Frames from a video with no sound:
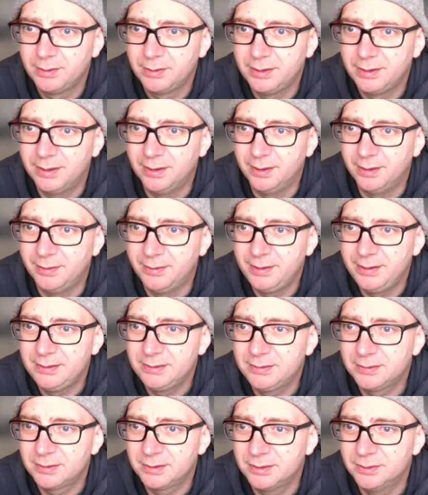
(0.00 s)
Yeah,
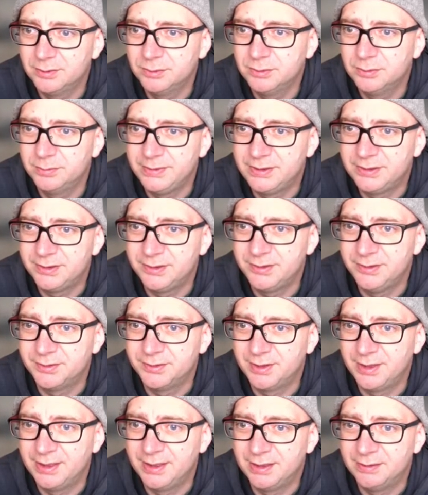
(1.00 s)
these can all be 2s
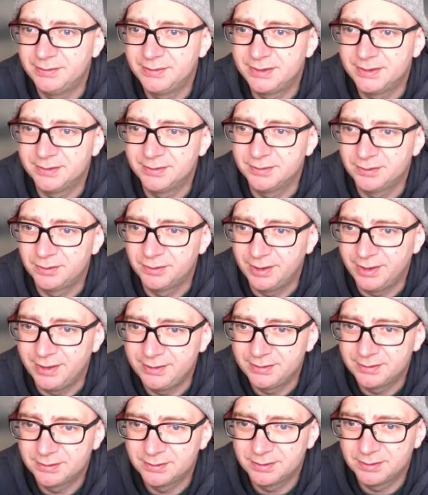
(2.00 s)
right now, which isn't
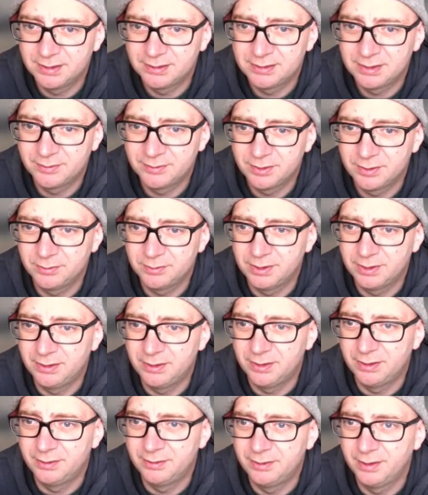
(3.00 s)
great. Let's have a look where
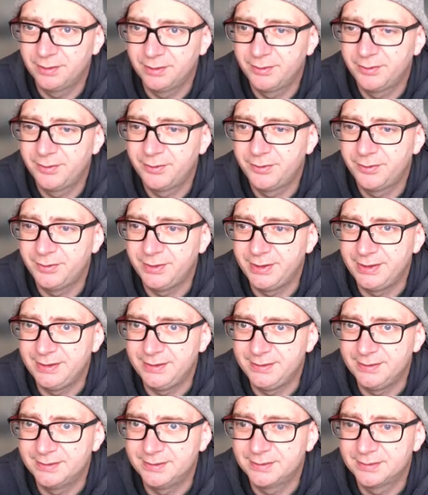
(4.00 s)
are our
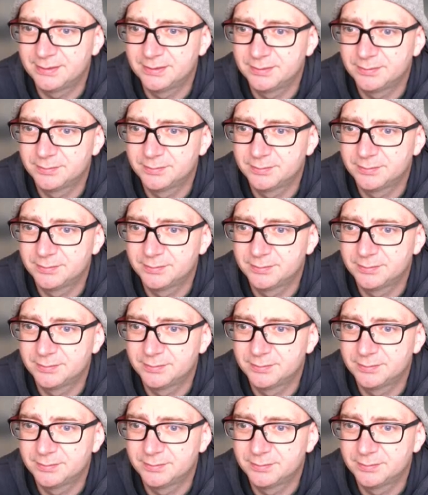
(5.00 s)
3s.